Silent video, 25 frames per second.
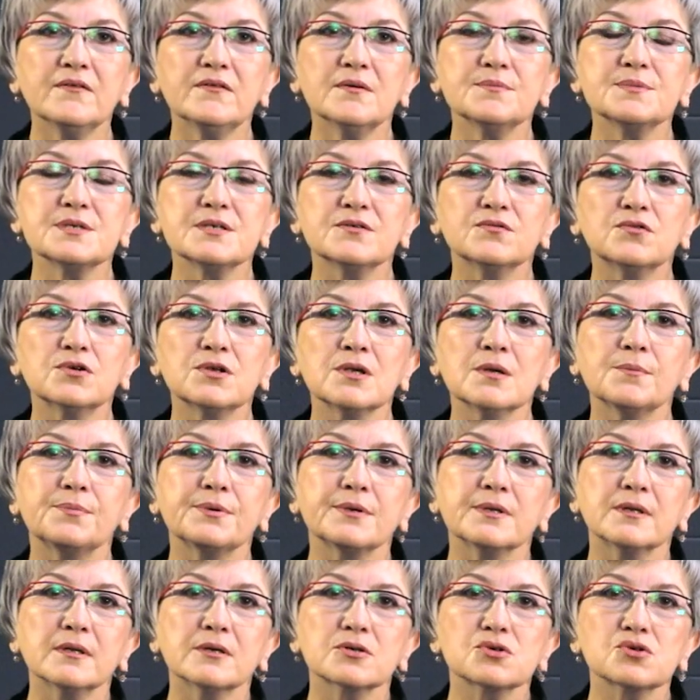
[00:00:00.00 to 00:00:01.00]
but I will
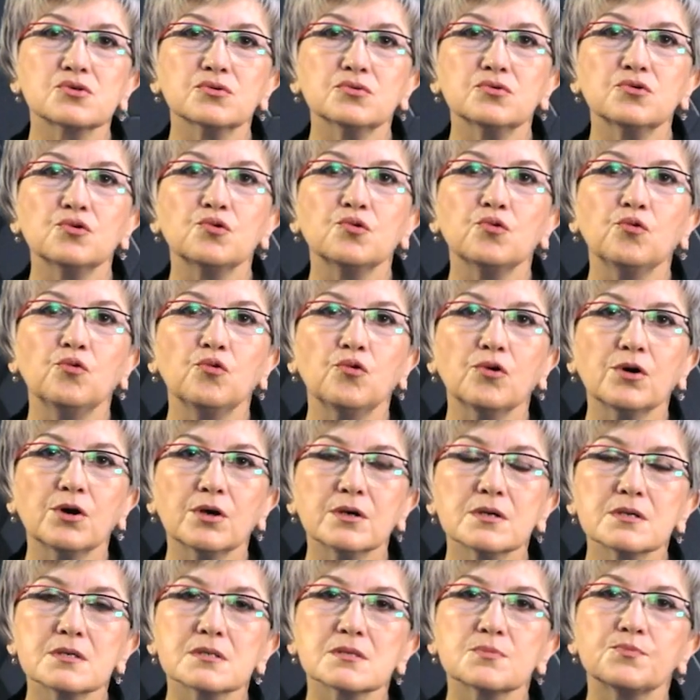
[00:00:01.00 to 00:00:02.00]
demonstrate a unique
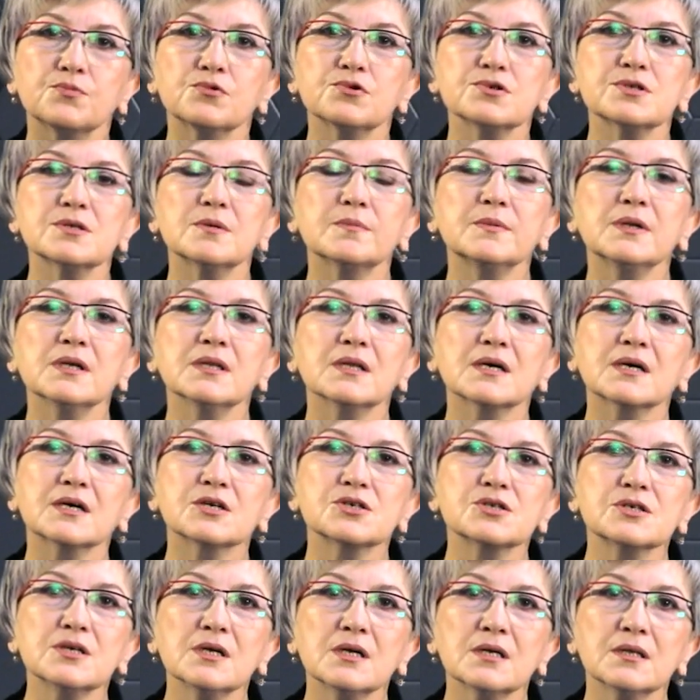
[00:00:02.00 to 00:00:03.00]
approach to finding the
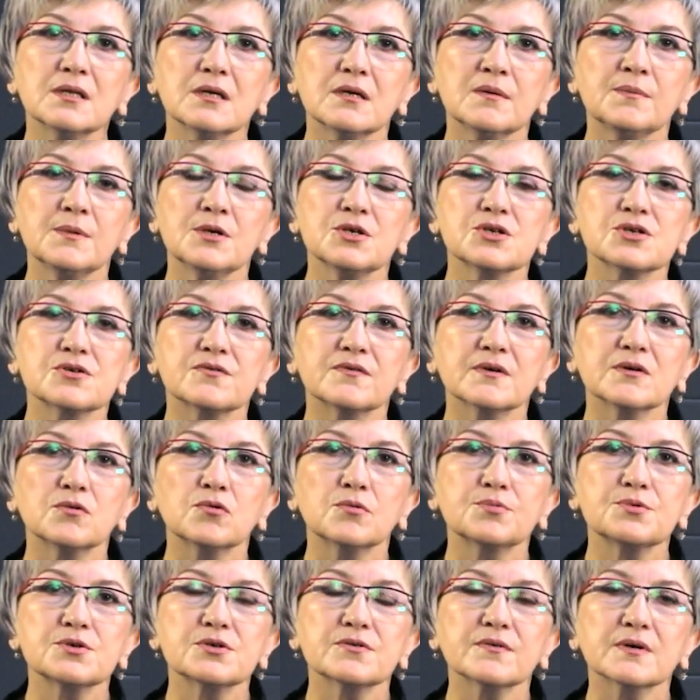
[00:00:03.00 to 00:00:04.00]
least common multiple
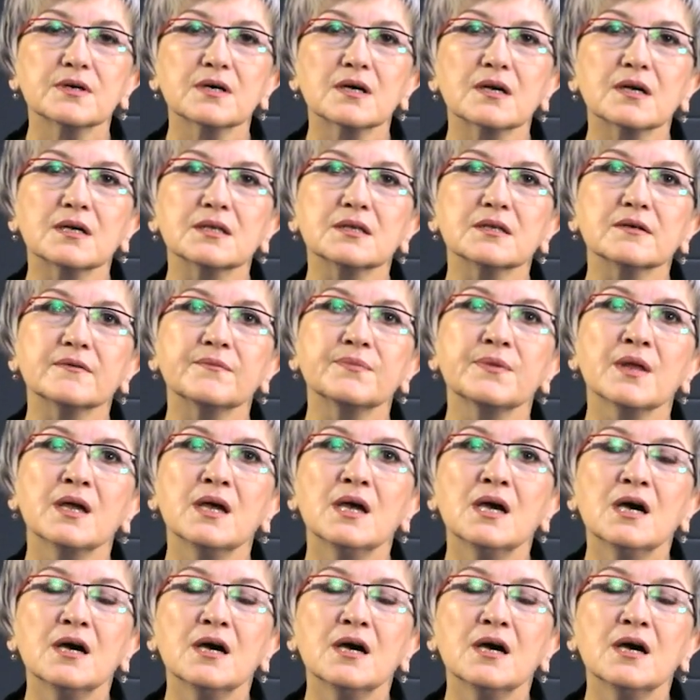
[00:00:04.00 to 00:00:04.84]
in today's lesson.